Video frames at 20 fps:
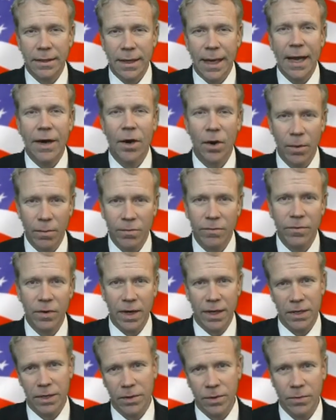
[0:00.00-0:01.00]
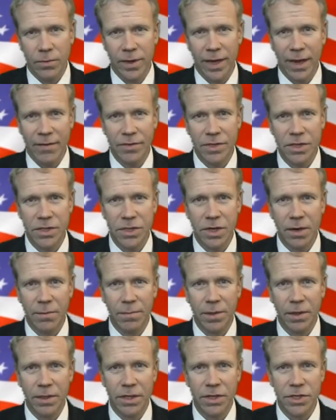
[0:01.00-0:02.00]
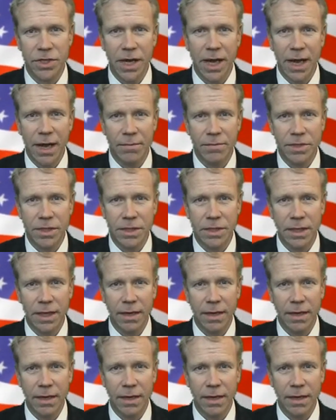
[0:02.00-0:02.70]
at home front, we have to start building jobs,